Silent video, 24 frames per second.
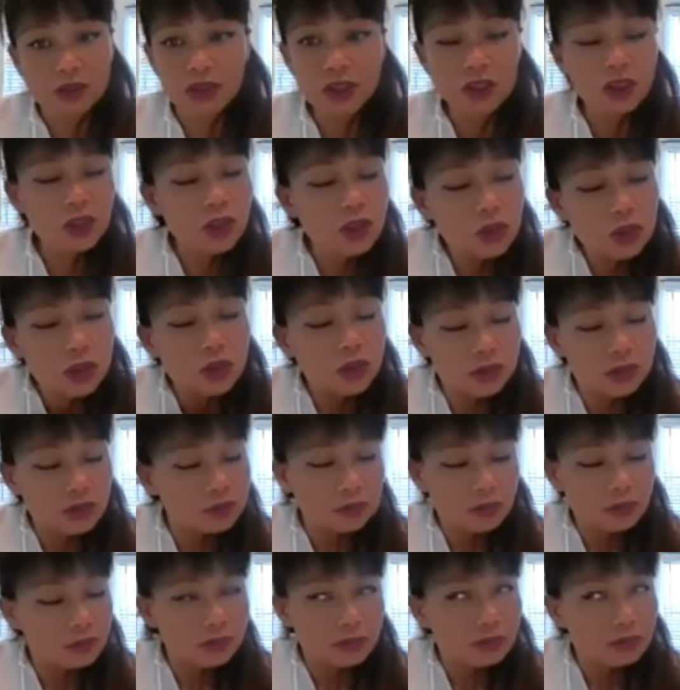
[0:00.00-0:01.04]
you
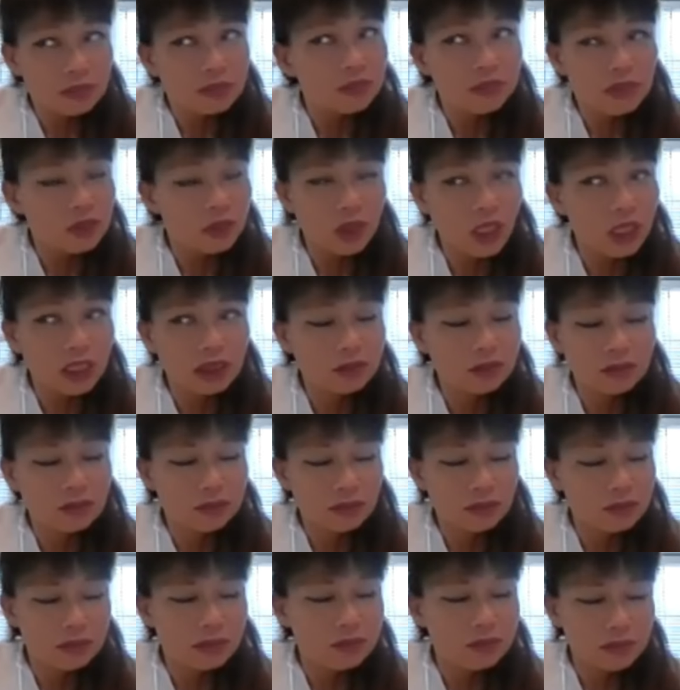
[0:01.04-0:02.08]
you are,
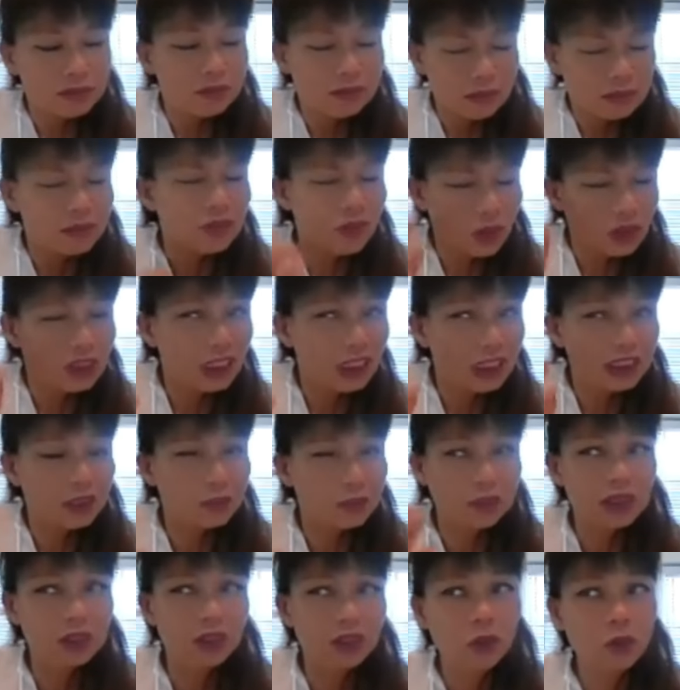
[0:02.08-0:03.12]
your
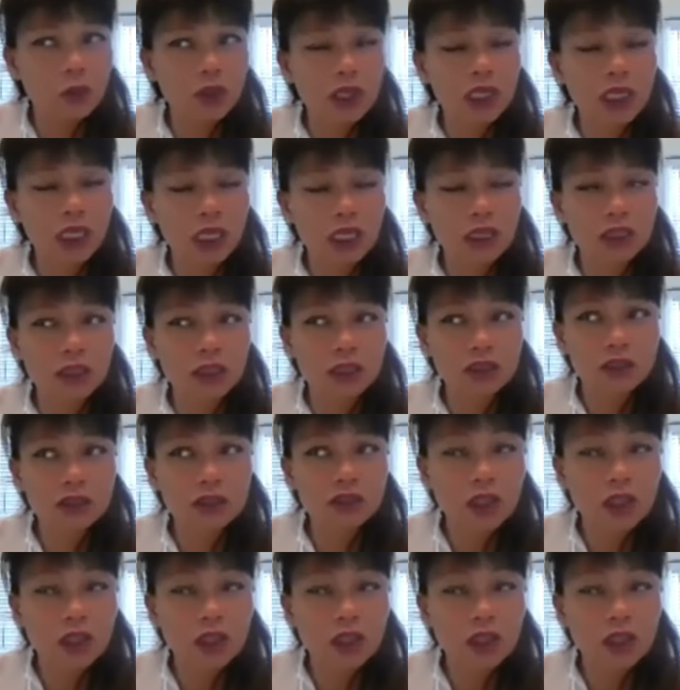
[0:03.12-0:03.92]
system is not working.